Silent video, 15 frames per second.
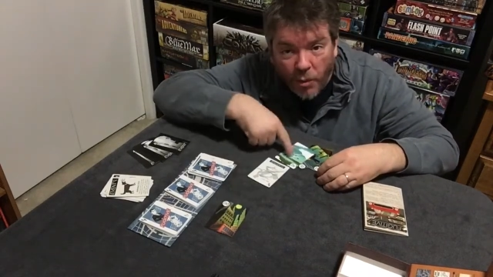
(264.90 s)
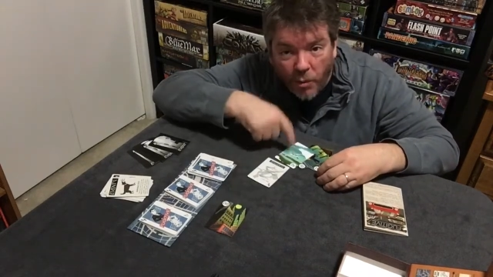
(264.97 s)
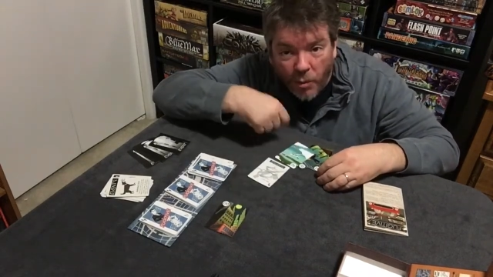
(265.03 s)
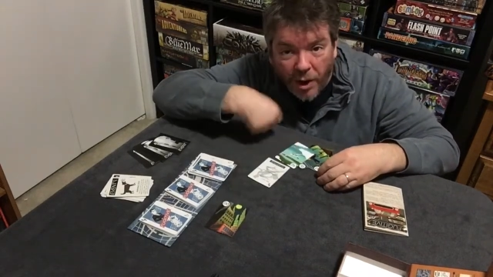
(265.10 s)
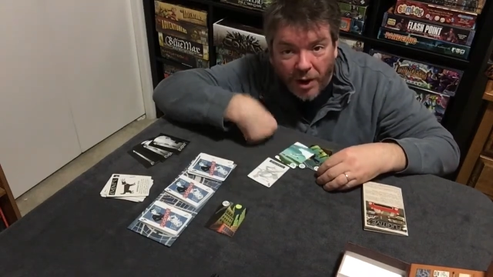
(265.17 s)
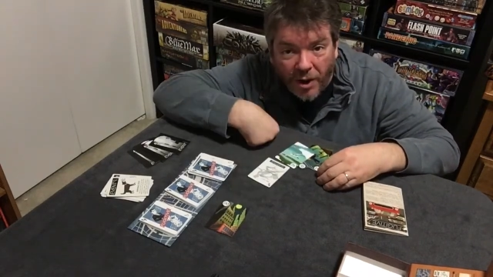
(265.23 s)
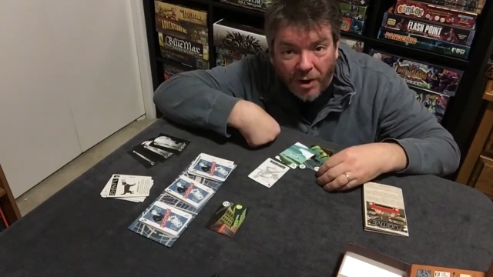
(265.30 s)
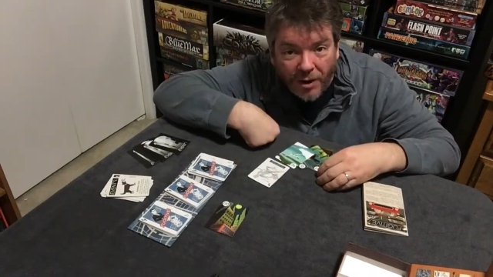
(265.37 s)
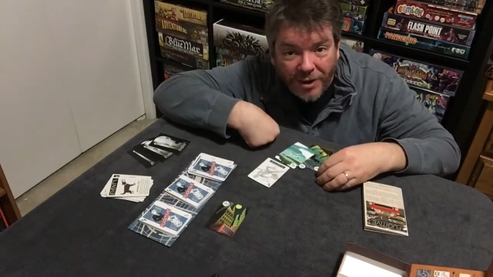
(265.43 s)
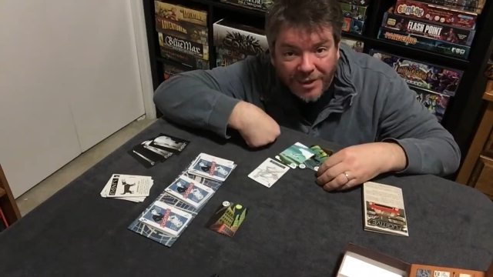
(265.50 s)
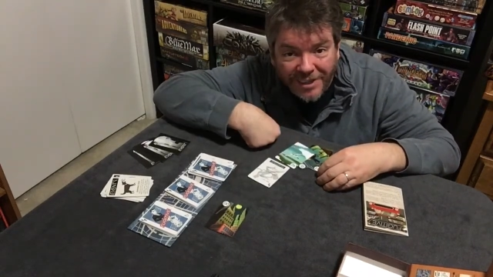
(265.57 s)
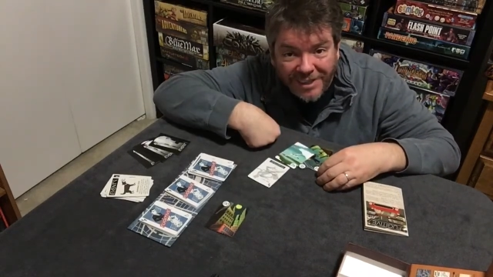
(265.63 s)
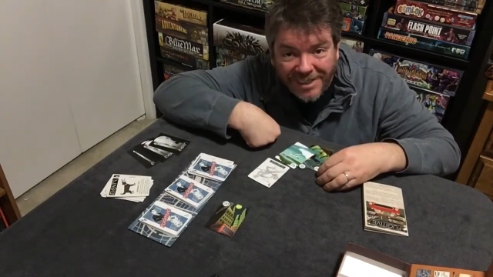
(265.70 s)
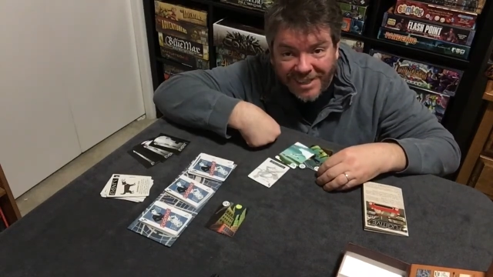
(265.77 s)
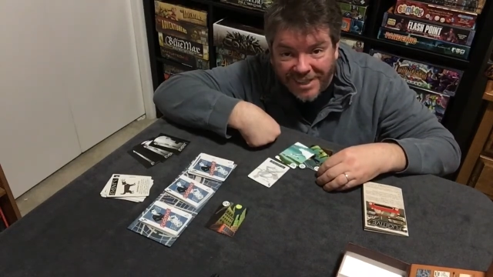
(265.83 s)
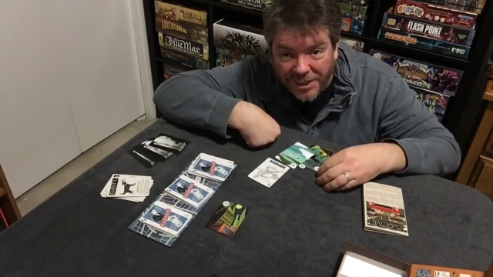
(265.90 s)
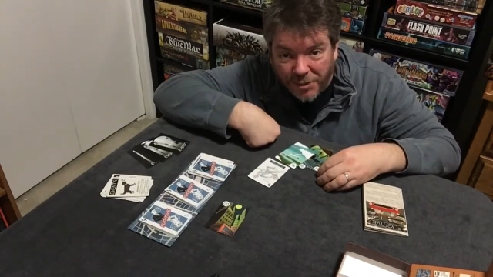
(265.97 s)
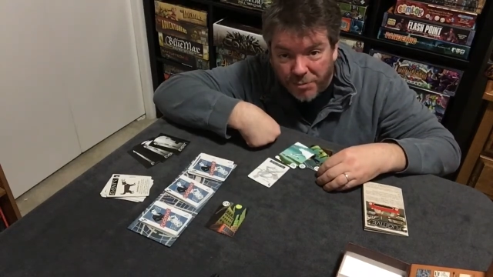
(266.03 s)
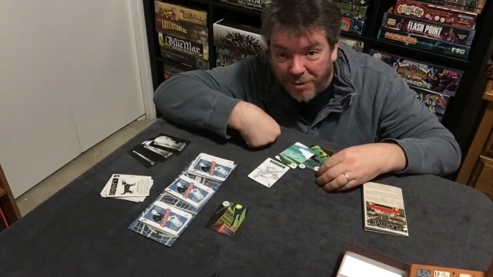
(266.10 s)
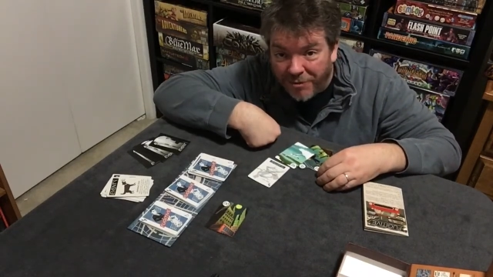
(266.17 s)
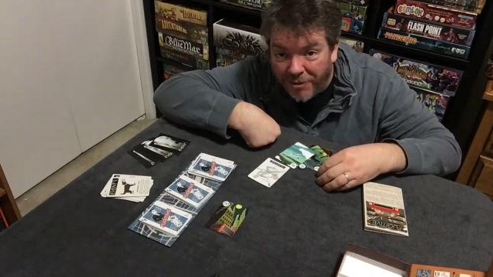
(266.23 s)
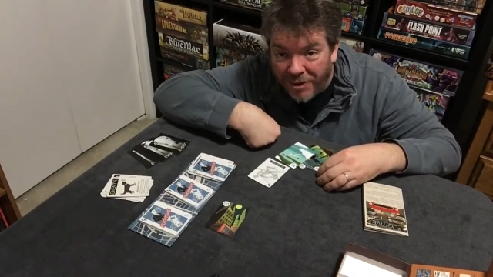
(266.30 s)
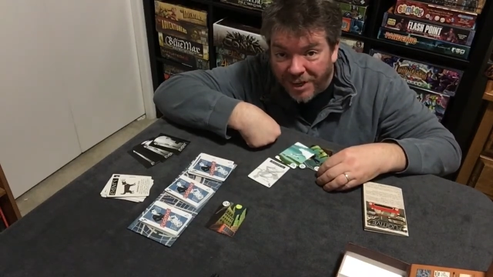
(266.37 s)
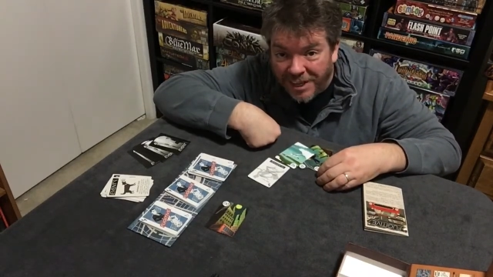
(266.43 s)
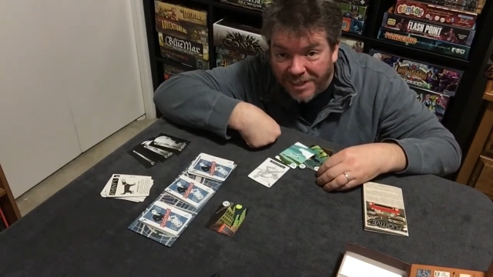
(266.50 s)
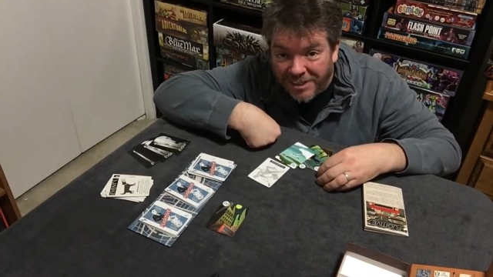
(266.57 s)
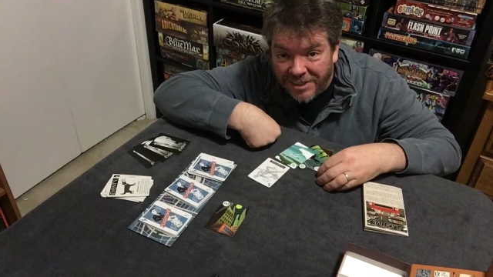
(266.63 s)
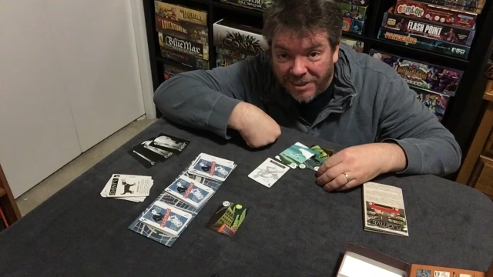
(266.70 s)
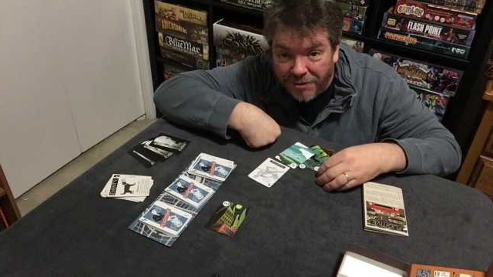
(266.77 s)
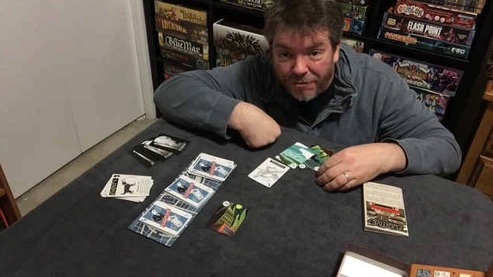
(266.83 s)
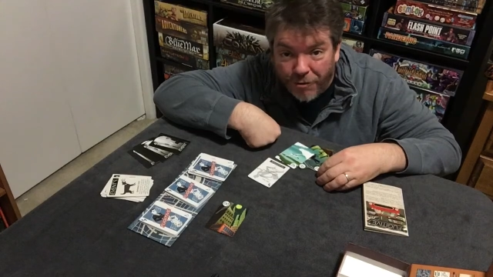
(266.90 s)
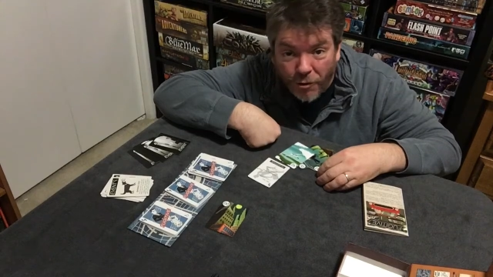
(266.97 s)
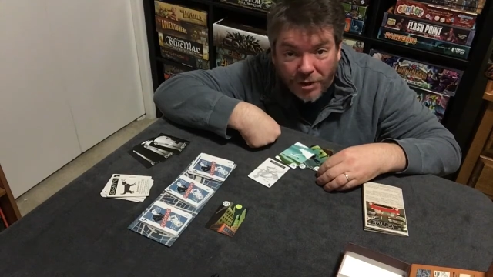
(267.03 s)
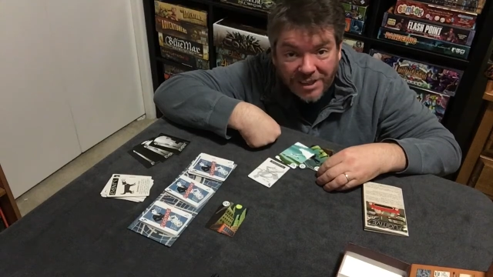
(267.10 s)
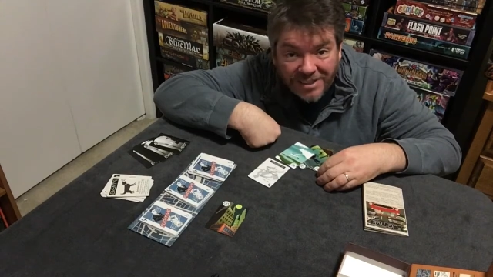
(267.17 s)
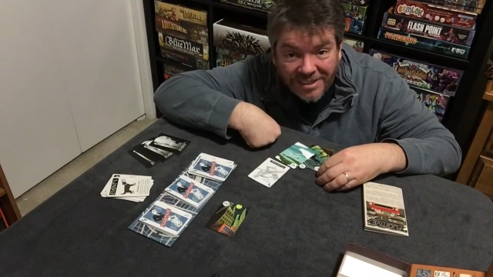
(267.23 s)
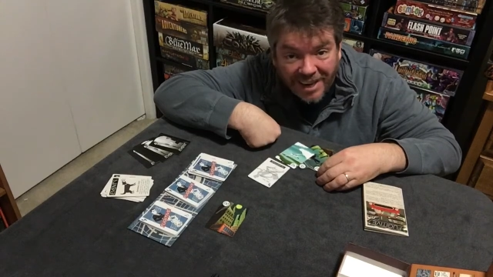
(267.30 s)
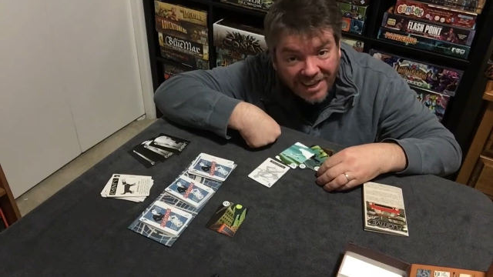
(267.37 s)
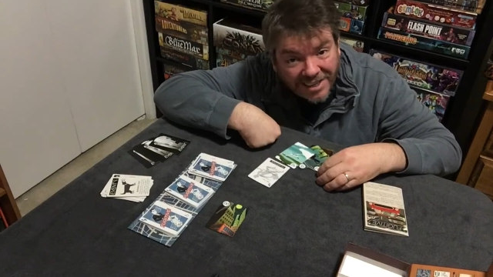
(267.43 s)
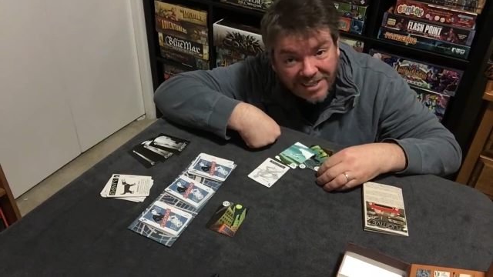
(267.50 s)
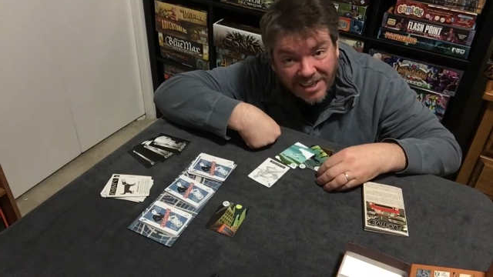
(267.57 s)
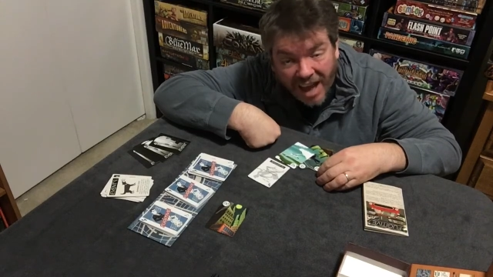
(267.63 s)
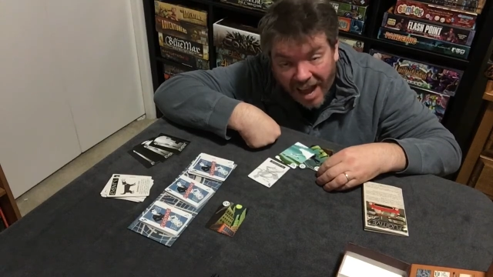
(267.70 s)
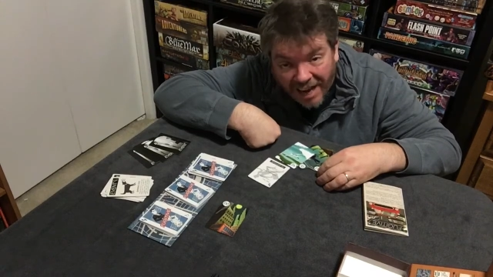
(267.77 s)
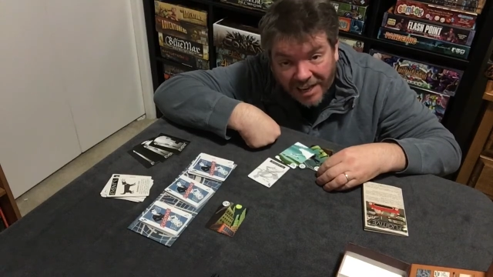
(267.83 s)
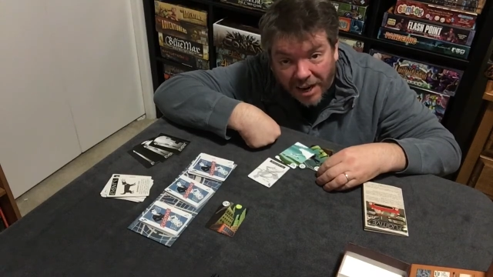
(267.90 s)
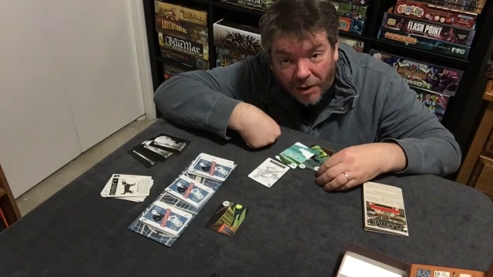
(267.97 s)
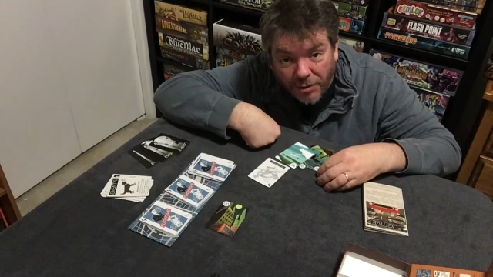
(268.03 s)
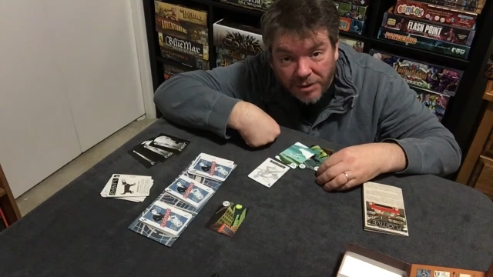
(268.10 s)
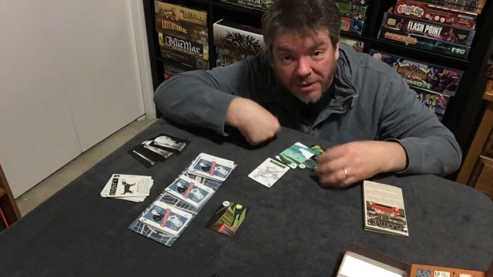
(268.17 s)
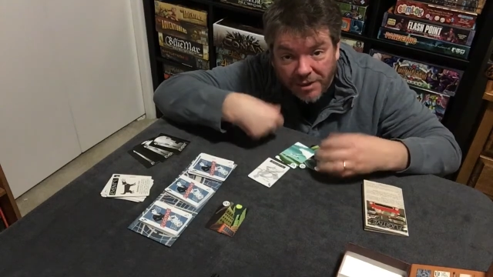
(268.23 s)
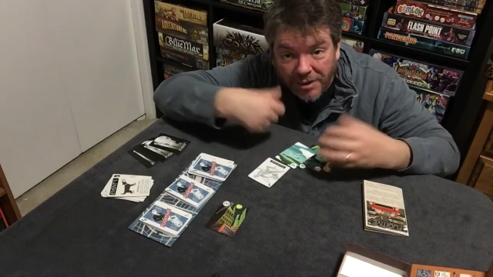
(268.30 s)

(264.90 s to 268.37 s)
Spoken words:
where he is before he gets to the 42nd hideout,